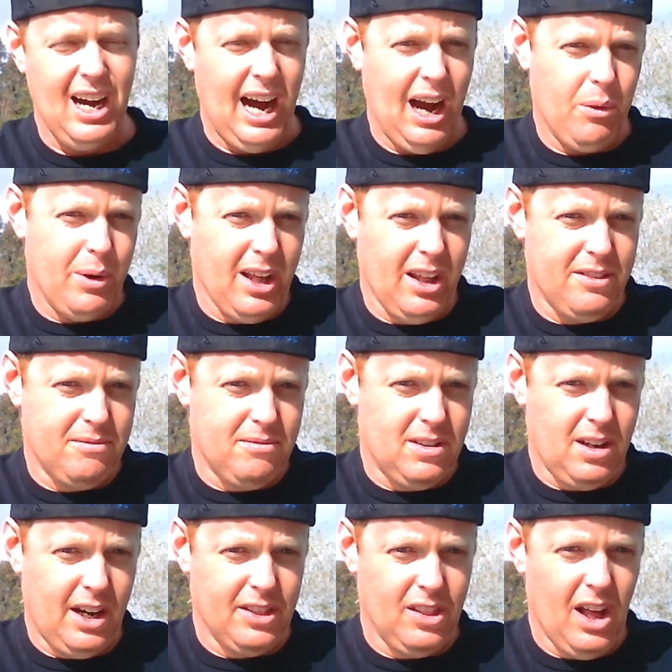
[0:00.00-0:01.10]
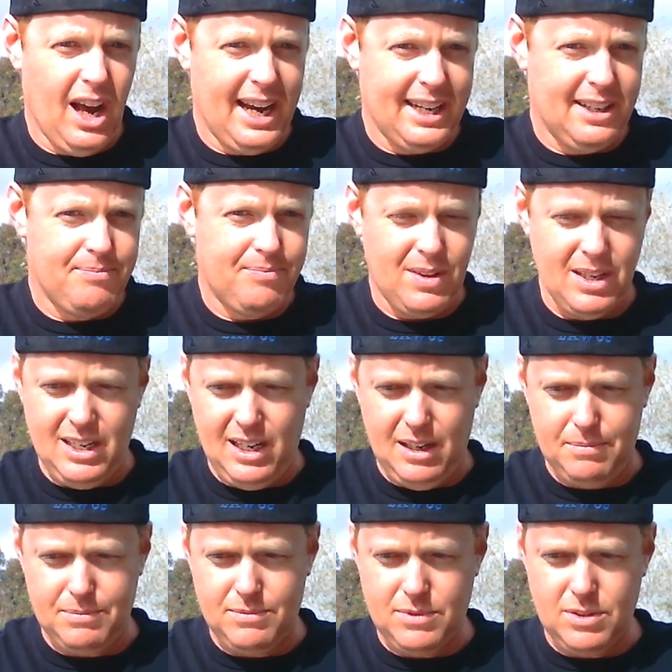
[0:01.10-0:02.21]
I went on online
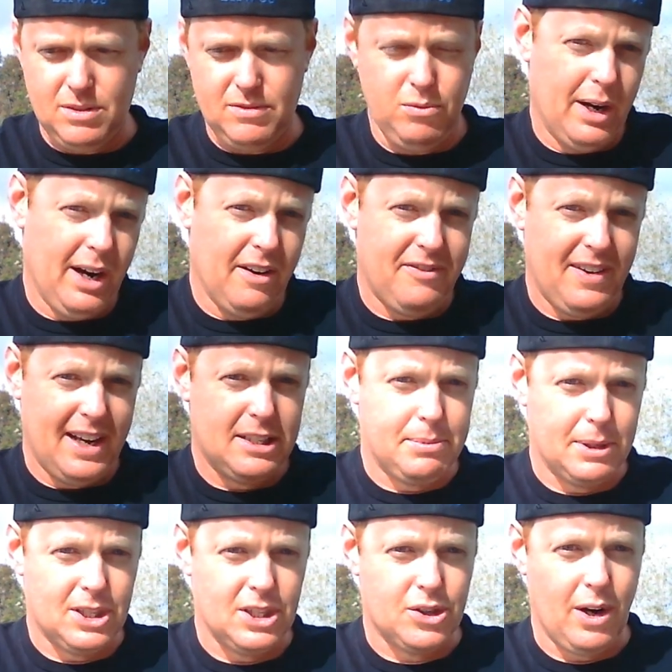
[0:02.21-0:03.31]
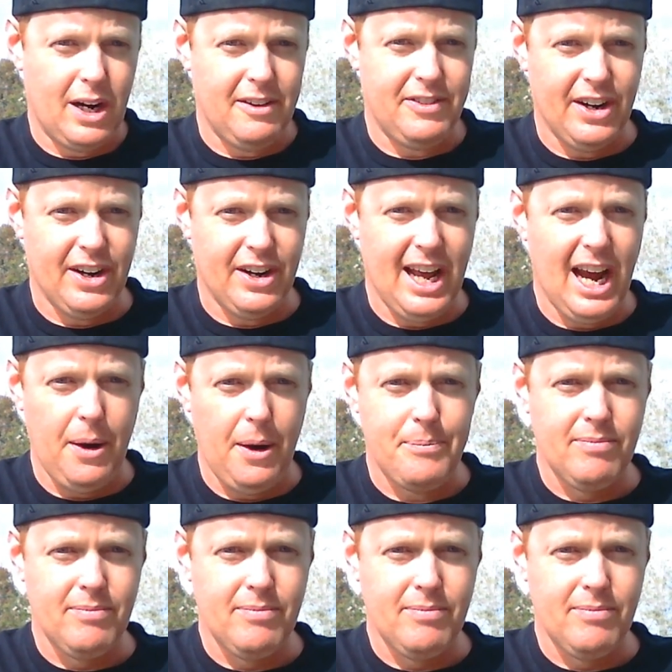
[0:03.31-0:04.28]
um, went on Facebook to try to figure it out.